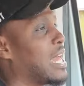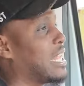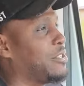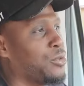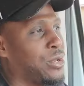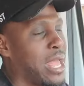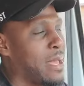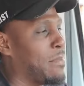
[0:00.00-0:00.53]

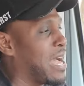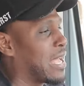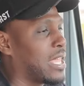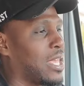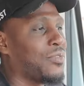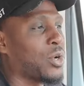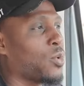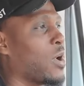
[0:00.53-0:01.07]
I do that by
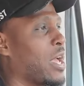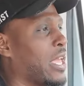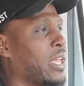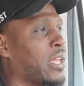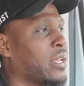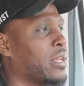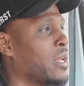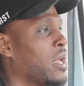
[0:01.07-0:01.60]
giving
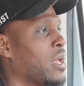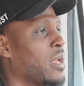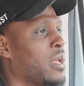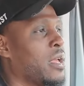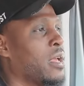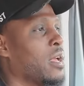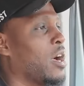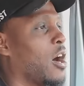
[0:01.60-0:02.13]
away
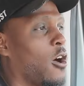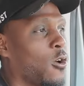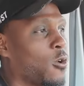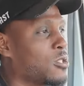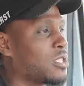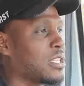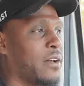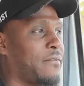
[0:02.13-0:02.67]

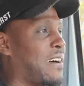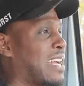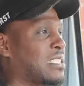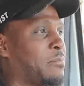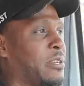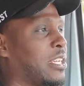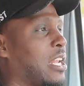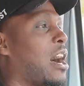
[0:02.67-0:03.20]
old stuff. I
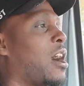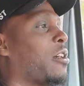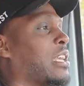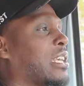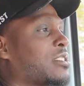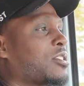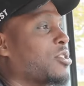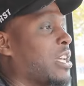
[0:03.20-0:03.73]
spent all
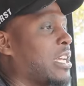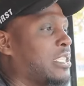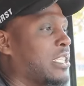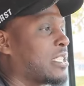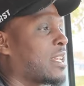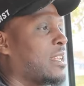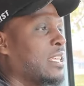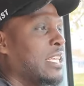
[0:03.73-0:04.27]
yesterday
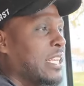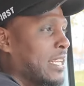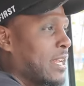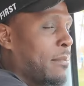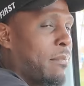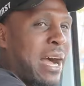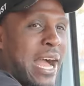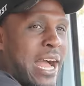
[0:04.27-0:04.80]
just
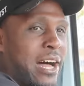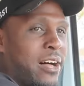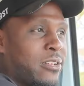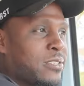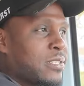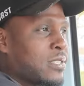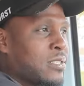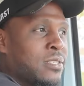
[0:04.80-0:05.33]
cleaning up my
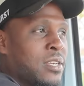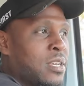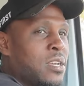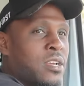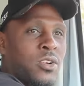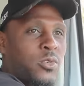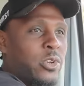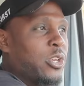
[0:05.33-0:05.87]
house,
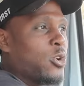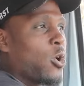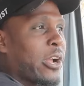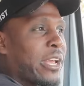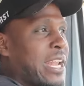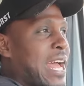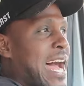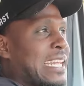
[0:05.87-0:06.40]

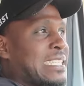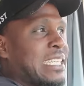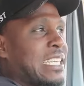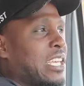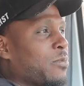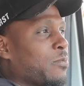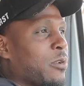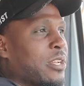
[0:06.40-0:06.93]

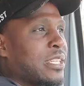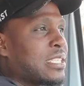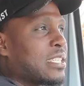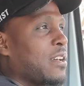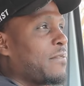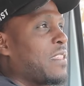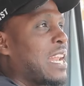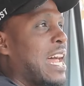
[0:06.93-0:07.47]
reorganizing, getting rid of
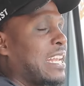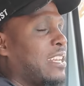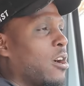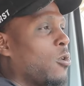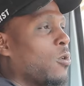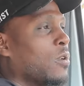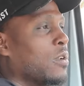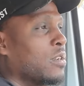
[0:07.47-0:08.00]
stuff that I
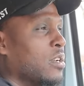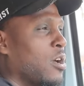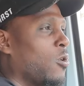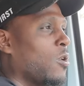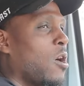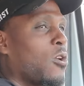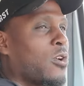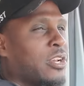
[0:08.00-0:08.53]

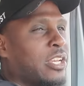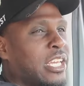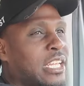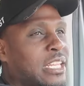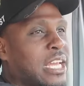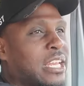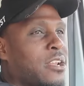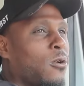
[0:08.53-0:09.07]
no longer
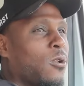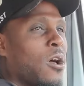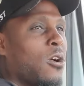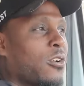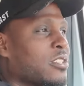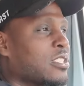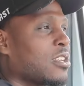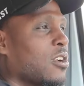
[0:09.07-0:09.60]
need, that no
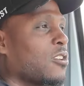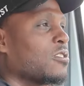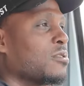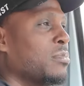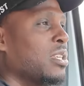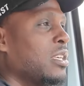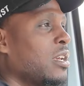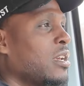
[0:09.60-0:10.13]
longer
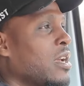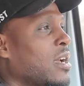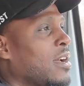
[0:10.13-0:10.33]
serves me.